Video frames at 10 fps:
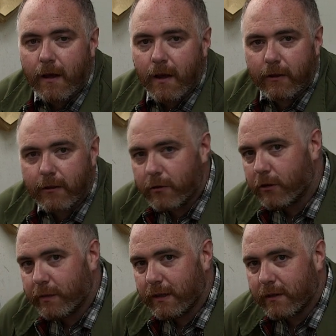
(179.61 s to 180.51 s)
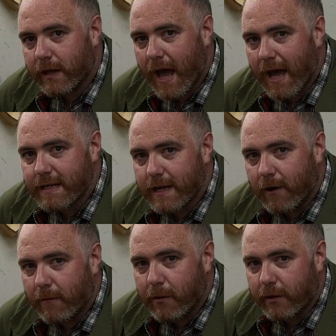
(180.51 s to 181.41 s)
as soon as we look at
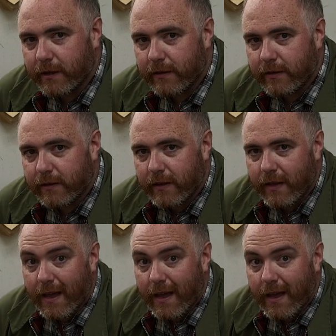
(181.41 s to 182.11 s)
our bodies